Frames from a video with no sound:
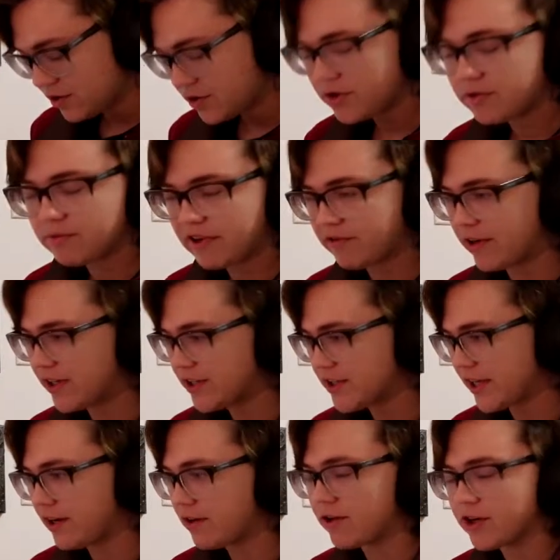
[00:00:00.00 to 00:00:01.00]
of my friends'
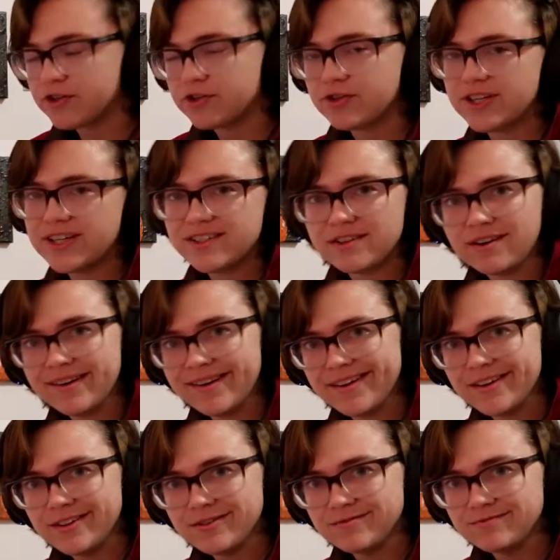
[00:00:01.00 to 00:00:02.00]
anniversaries are
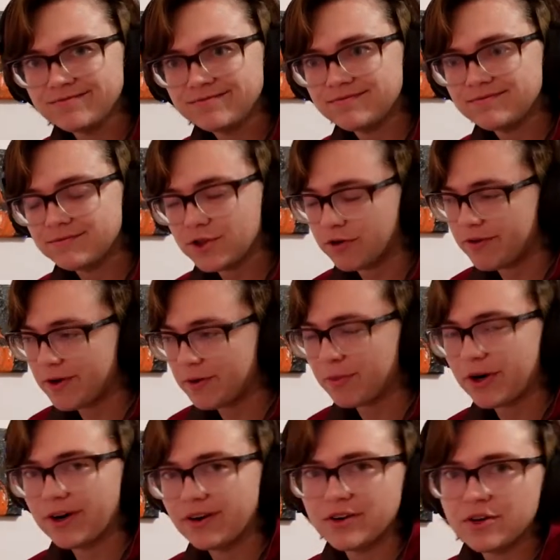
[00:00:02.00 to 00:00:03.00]
in
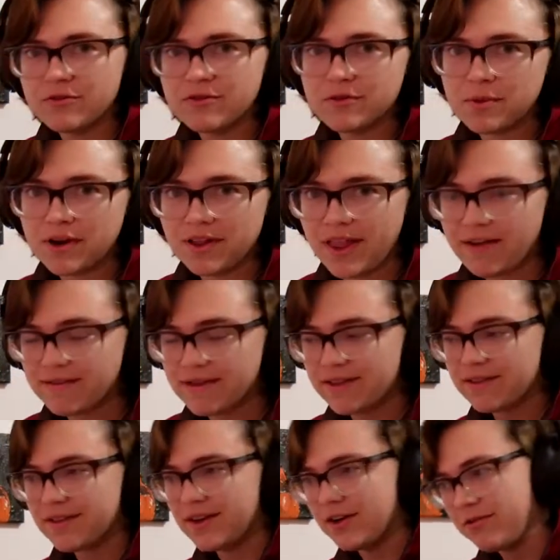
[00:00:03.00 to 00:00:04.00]
November 11th
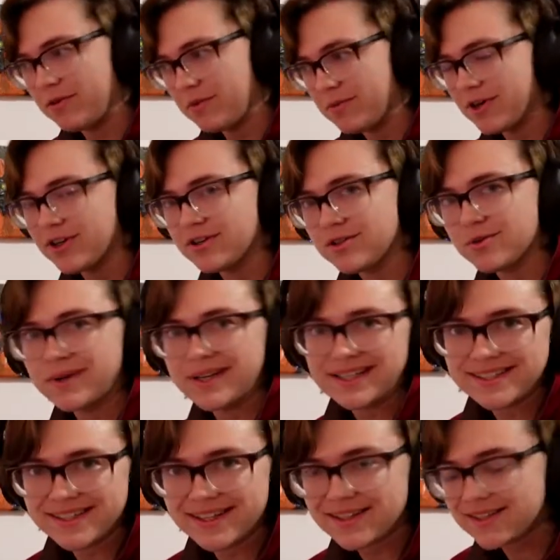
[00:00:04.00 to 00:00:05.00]
and November
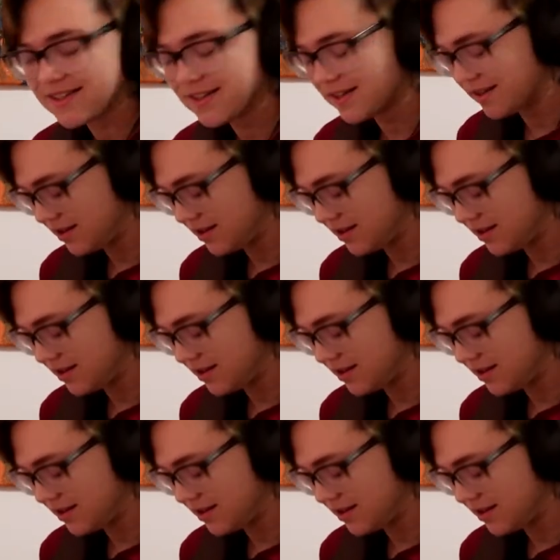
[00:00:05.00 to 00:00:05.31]
26th.